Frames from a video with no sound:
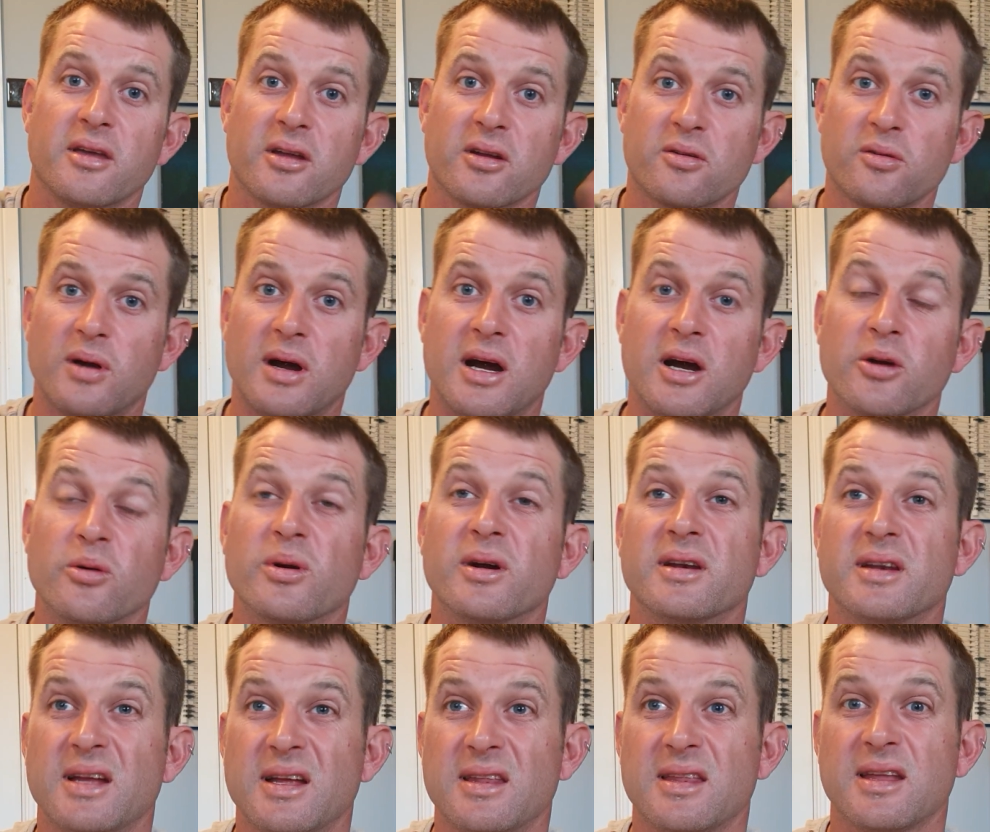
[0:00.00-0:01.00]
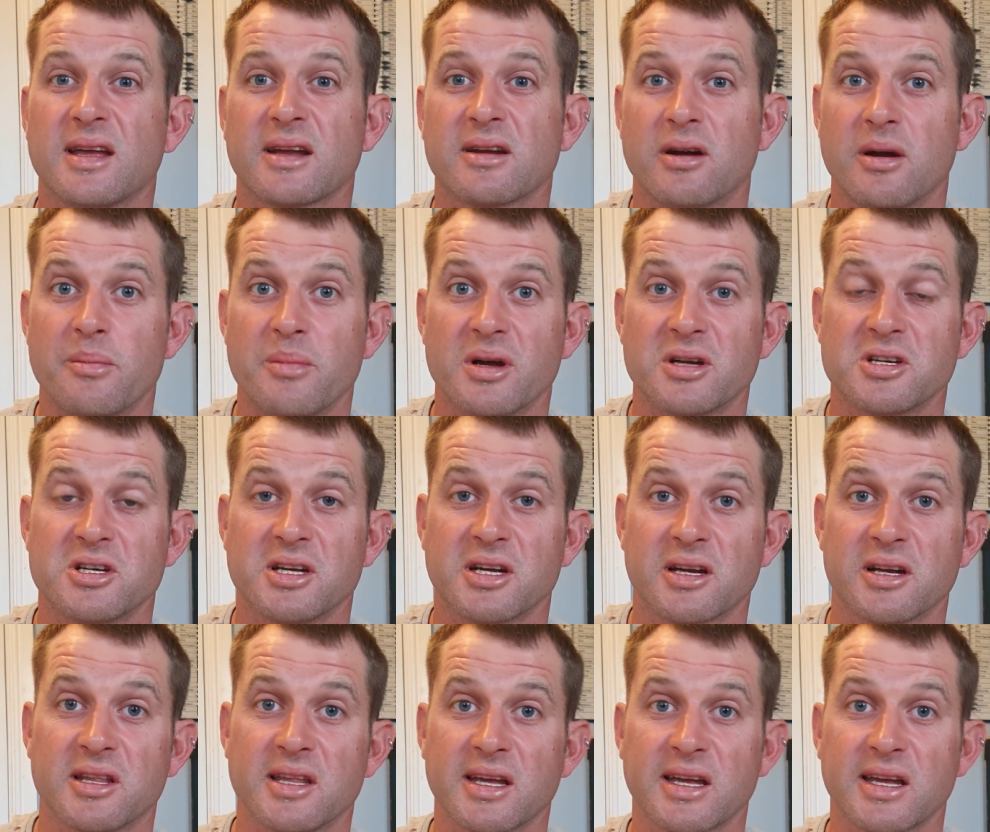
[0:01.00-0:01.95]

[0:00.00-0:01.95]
grow, and then they go mushy again.